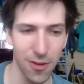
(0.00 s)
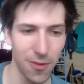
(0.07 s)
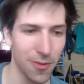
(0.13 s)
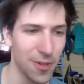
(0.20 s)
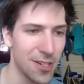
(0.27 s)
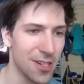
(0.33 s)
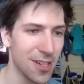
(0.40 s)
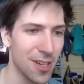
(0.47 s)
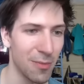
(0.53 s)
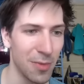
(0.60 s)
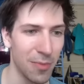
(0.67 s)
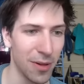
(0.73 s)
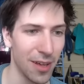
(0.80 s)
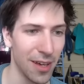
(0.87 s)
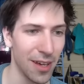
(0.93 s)
We're just going to be
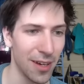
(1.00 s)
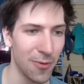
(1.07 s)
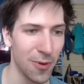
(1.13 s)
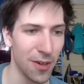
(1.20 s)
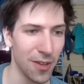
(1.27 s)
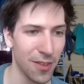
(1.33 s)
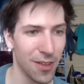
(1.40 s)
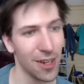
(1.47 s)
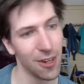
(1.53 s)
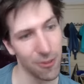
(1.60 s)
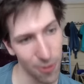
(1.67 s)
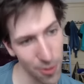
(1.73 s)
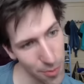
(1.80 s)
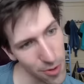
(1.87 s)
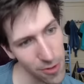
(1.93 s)
playing with
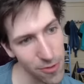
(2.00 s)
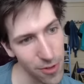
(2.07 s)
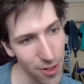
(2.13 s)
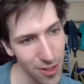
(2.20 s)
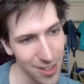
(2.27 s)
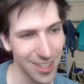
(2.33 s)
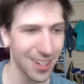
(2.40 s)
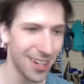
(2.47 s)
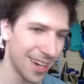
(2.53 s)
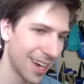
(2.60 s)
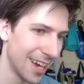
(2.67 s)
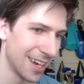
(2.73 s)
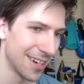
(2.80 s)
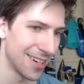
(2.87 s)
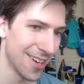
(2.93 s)
removal
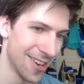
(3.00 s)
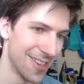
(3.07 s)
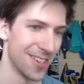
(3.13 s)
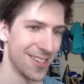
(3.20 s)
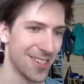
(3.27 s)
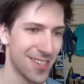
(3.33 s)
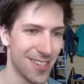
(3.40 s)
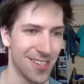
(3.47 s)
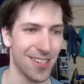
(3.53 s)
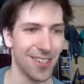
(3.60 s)
and cards.